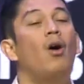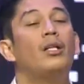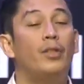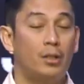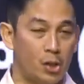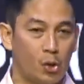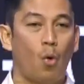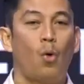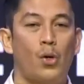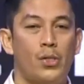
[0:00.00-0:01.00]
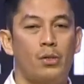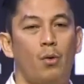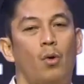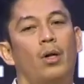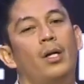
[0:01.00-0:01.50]
Olivet
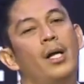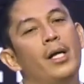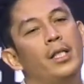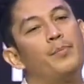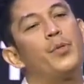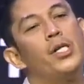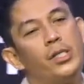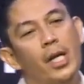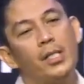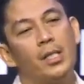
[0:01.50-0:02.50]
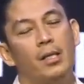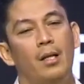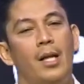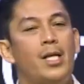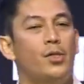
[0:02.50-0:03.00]
discourse, or the preachings
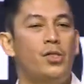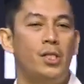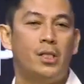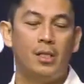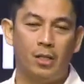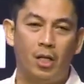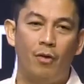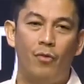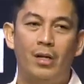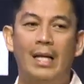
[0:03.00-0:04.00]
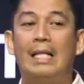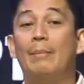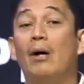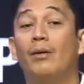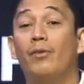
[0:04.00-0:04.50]
and the lessons Jesus had given
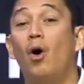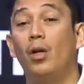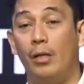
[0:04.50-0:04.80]
in the Mount of